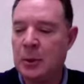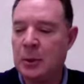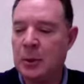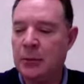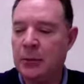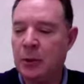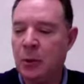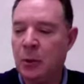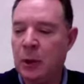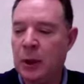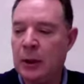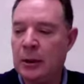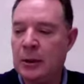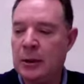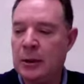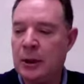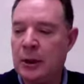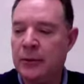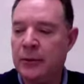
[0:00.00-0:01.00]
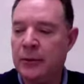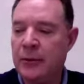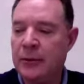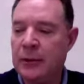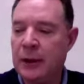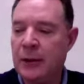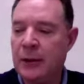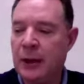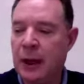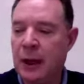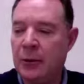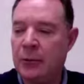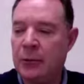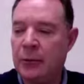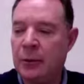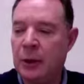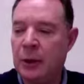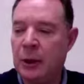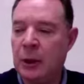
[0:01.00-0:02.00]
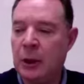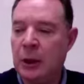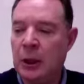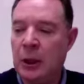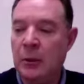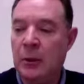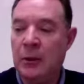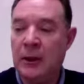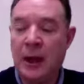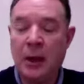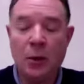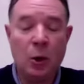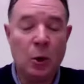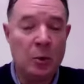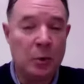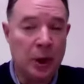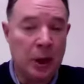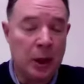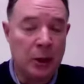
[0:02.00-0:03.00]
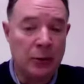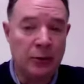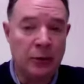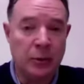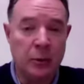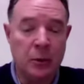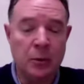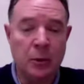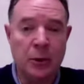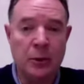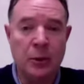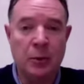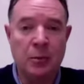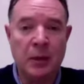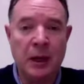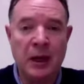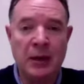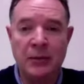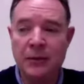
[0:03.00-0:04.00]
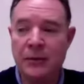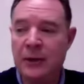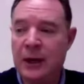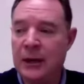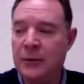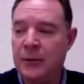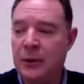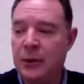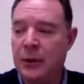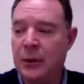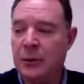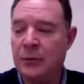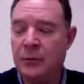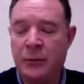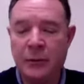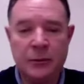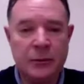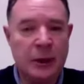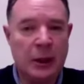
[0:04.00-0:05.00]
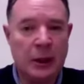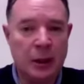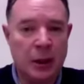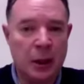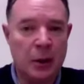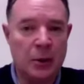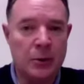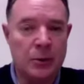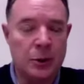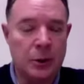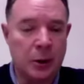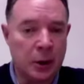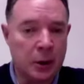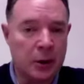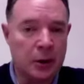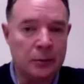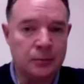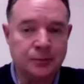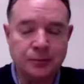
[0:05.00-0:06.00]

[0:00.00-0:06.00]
But if you went $50,000, anyway, that whole policy would run you about $515 a year.